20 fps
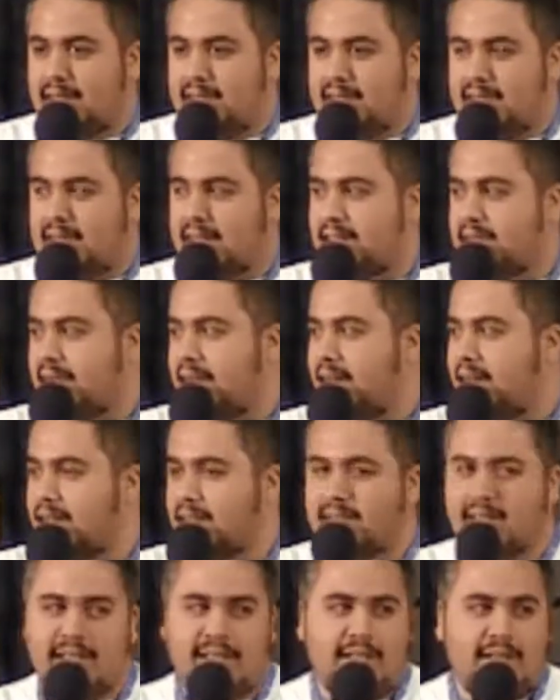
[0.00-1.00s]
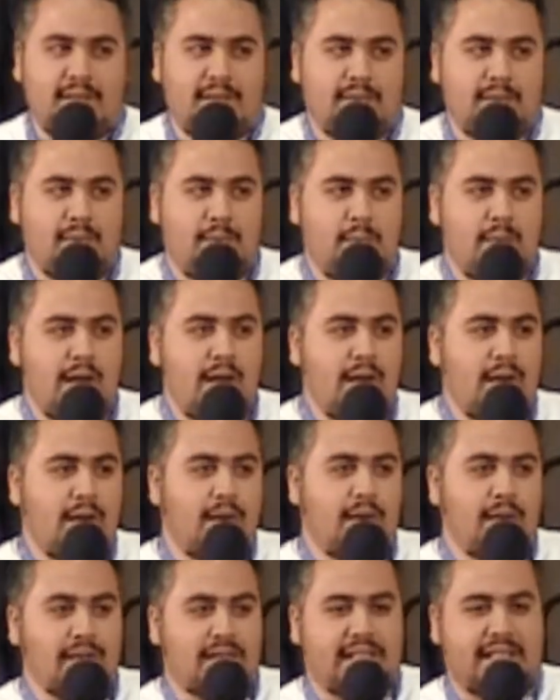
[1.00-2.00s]
6th graders?
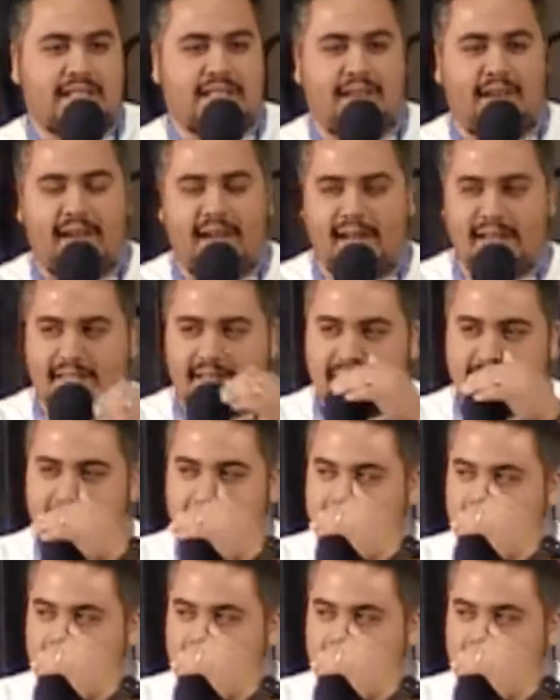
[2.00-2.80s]
Woo! 6th graders.